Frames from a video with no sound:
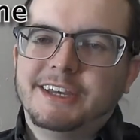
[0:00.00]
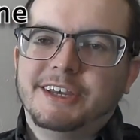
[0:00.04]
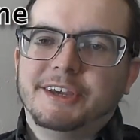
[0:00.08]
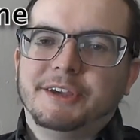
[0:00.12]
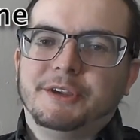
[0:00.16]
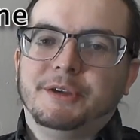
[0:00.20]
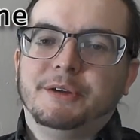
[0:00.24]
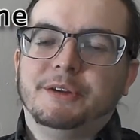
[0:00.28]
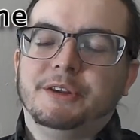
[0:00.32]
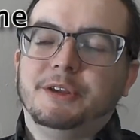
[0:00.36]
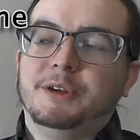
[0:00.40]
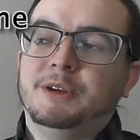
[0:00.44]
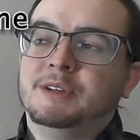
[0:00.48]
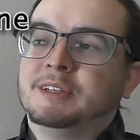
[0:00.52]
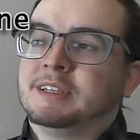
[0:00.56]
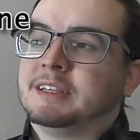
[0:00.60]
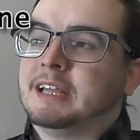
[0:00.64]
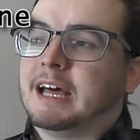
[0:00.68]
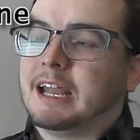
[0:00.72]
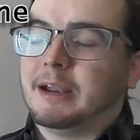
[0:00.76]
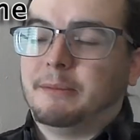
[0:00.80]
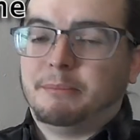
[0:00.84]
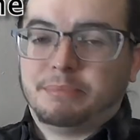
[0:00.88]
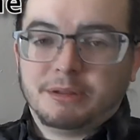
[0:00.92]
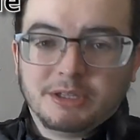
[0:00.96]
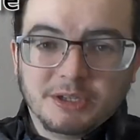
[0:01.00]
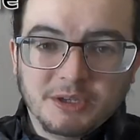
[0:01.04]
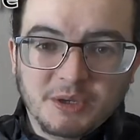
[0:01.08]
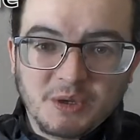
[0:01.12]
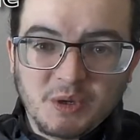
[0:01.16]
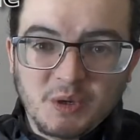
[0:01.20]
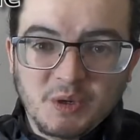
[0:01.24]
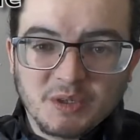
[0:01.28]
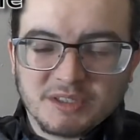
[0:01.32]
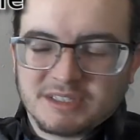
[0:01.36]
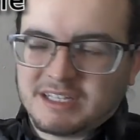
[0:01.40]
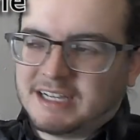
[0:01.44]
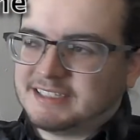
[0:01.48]
You'd use a lot of
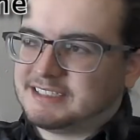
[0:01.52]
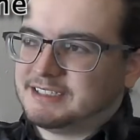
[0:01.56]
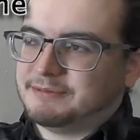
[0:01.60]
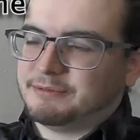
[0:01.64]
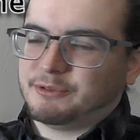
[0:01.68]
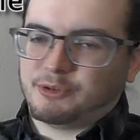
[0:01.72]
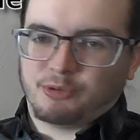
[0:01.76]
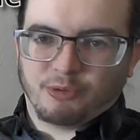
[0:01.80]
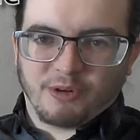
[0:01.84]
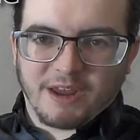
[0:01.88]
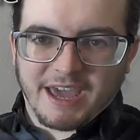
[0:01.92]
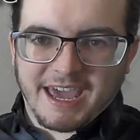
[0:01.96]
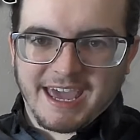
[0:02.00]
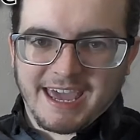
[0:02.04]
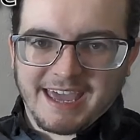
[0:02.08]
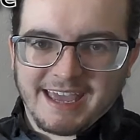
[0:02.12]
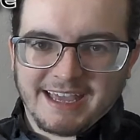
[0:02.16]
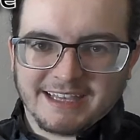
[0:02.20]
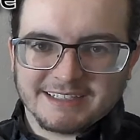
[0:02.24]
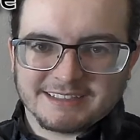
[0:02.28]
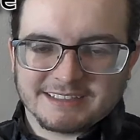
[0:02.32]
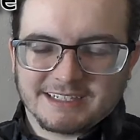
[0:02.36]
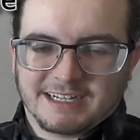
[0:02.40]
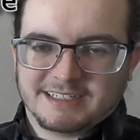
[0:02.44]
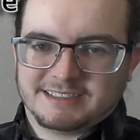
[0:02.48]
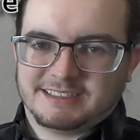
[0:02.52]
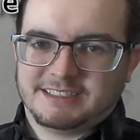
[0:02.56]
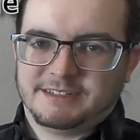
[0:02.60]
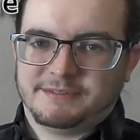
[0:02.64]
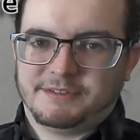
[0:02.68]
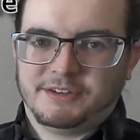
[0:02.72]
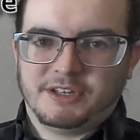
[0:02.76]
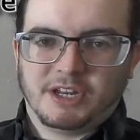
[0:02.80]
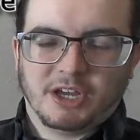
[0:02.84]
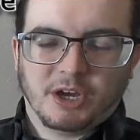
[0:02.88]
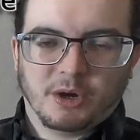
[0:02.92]
blues, lots of grays, lots of,